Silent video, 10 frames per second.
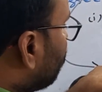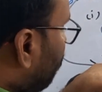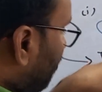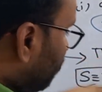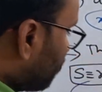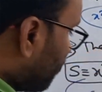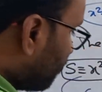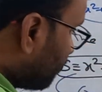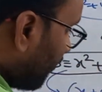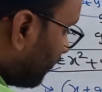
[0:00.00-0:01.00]
values,
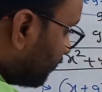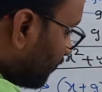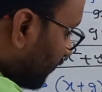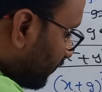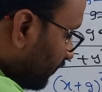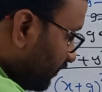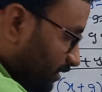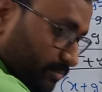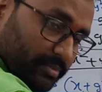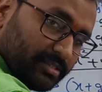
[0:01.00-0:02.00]
writes exactly
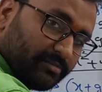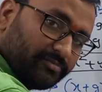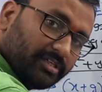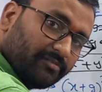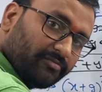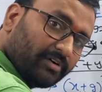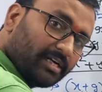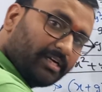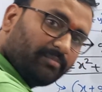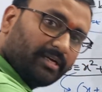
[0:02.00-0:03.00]
here in place of gf,
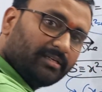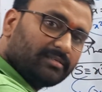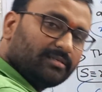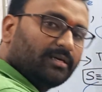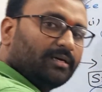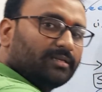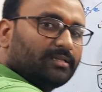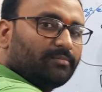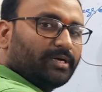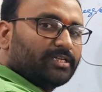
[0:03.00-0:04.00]
already minus,
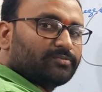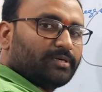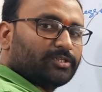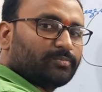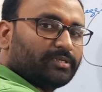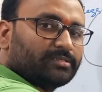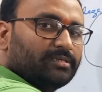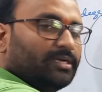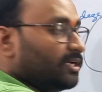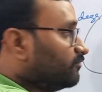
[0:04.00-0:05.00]
then minus minus plus.
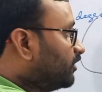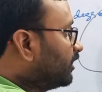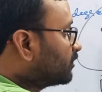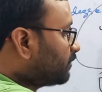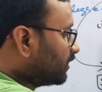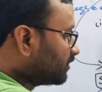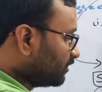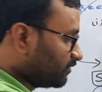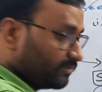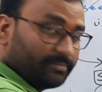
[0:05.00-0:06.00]
If there is plus,
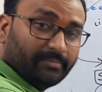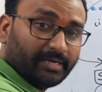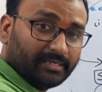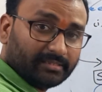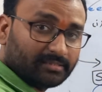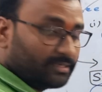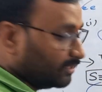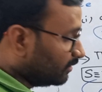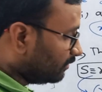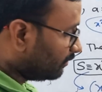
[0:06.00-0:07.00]
it will be minus.
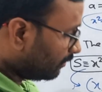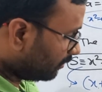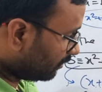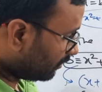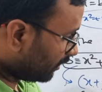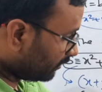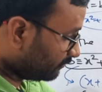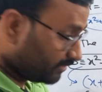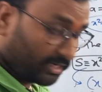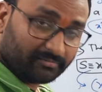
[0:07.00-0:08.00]

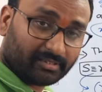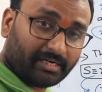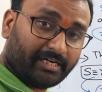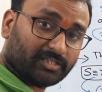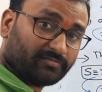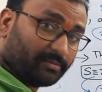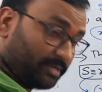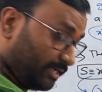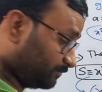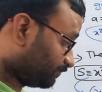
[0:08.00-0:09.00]
And we have the radius
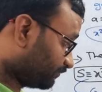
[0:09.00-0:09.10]
formula,